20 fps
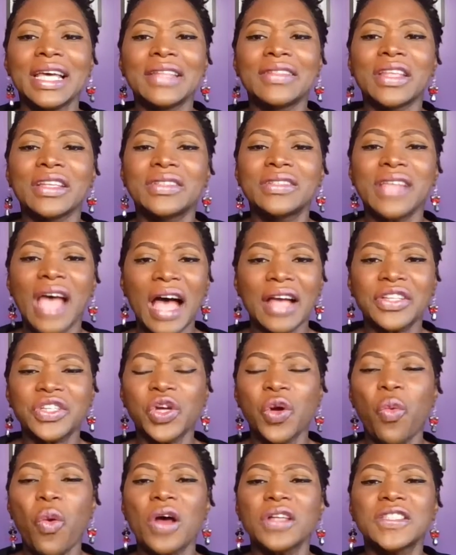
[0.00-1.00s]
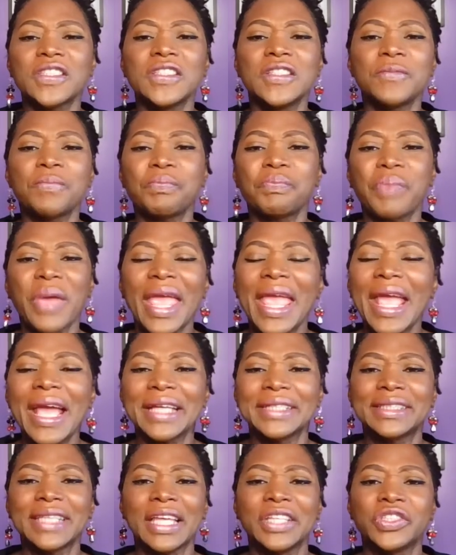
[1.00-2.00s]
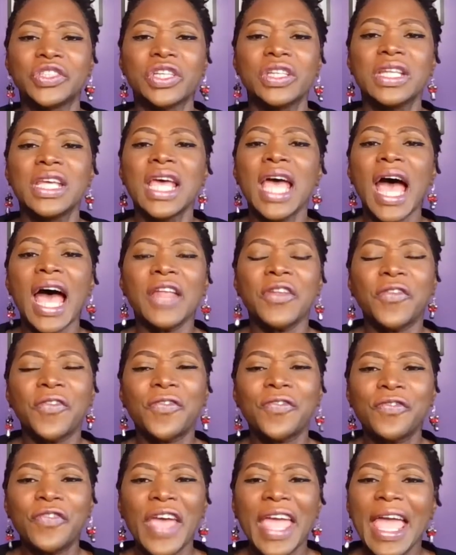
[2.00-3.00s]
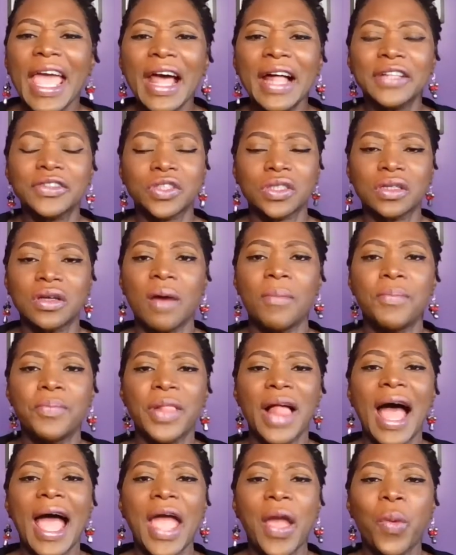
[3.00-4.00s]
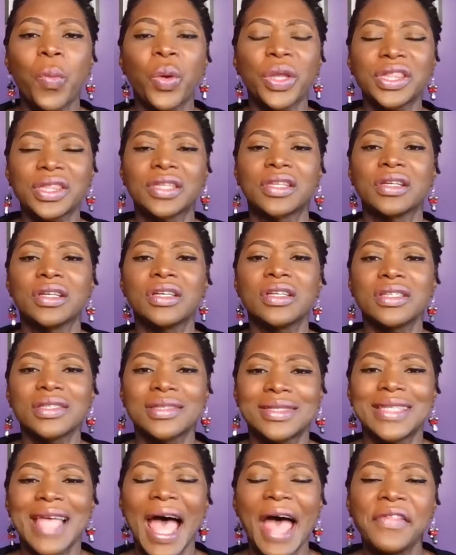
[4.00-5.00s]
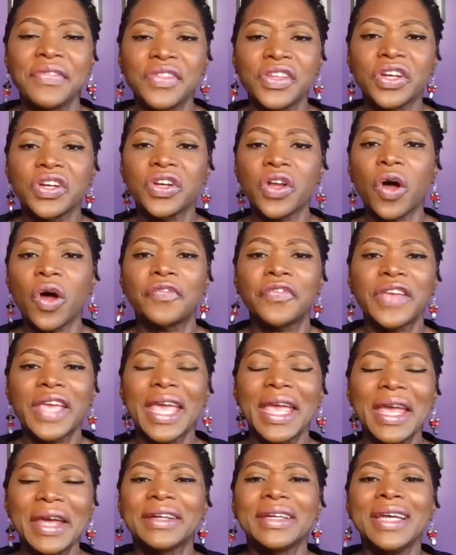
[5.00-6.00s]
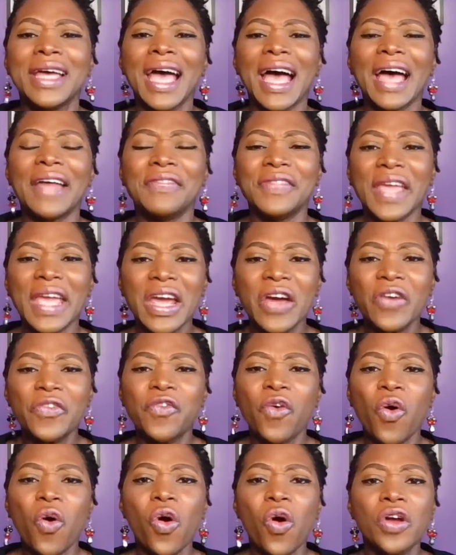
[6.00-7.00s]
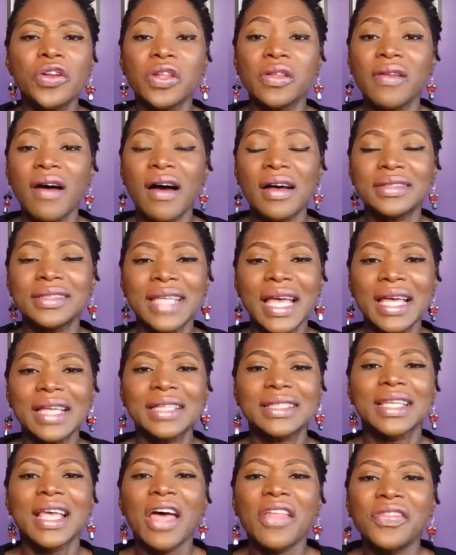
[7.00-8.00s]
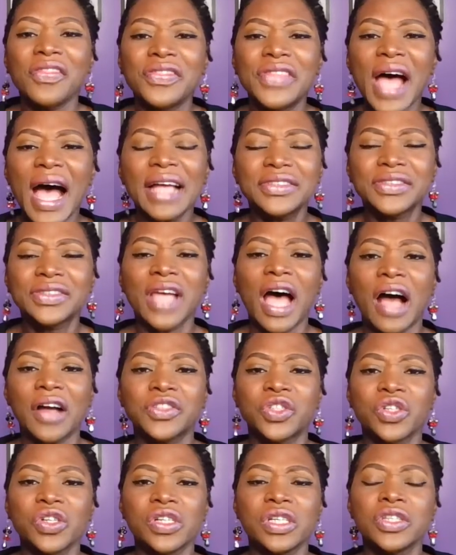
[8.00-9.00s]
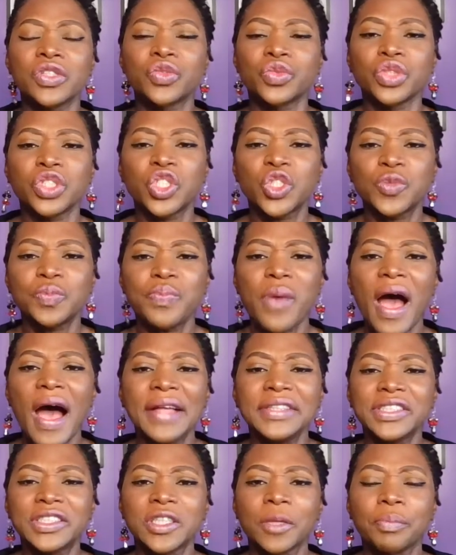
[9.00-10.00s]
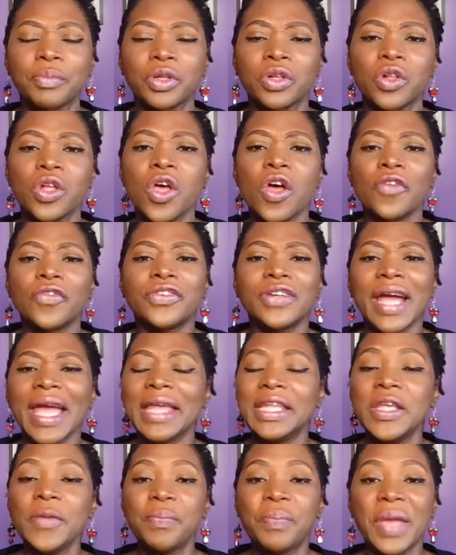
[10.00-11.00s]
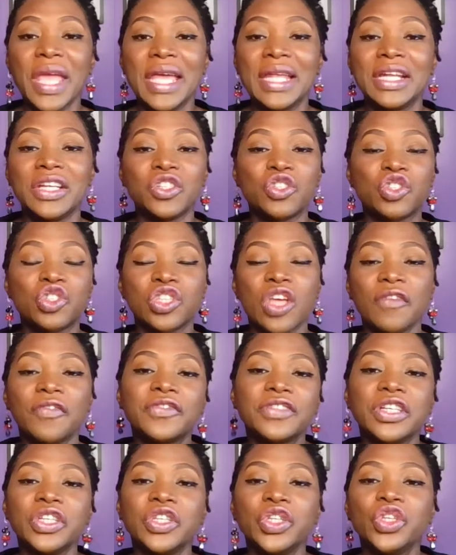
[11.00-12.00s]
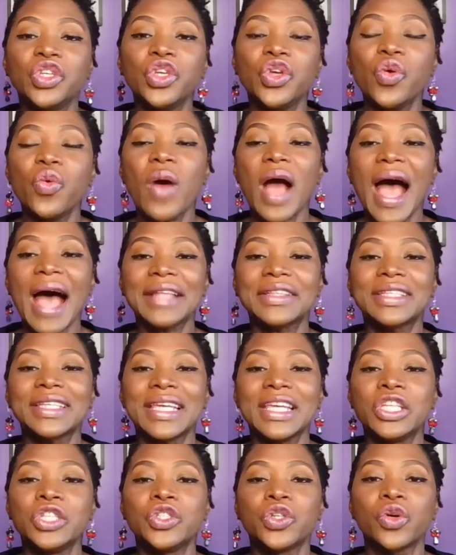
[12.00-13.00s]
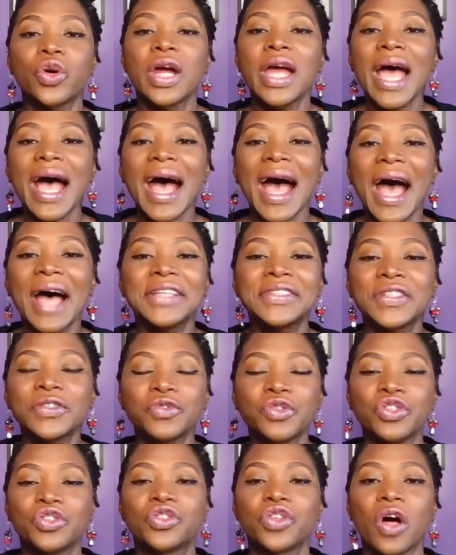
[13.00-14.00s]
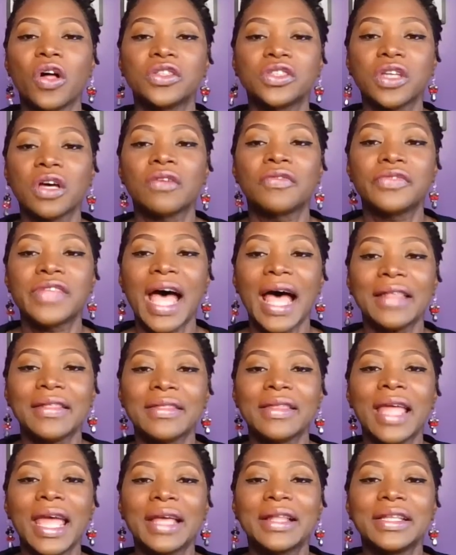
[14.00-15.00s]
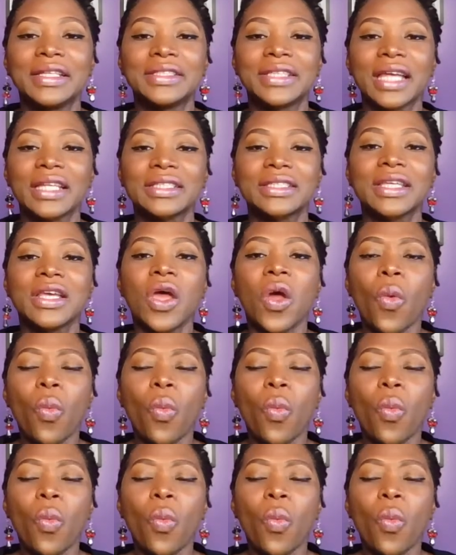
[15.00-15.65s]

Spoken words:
The doctor wasn't paying attention and failed to comply with the standard of care. And therefore, the law says that doctor is responsible for any pain and suffering you had to endure as a result of that negligence.